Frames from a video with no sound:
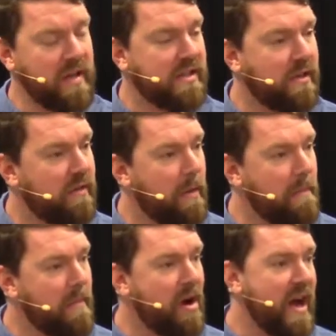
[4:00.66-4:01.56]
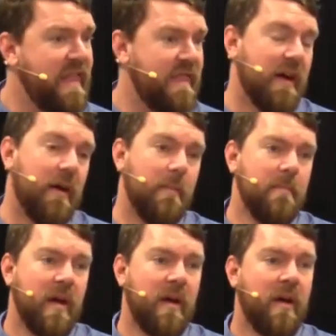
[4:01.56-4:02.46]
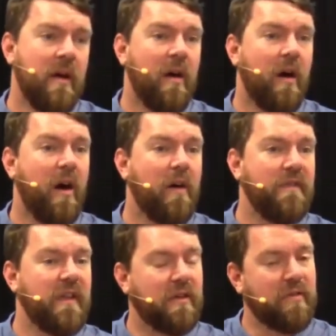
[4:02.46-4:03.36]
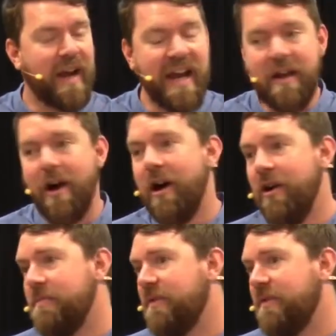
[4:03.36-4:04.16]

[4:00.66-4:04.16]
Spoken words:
to remind them of the great hope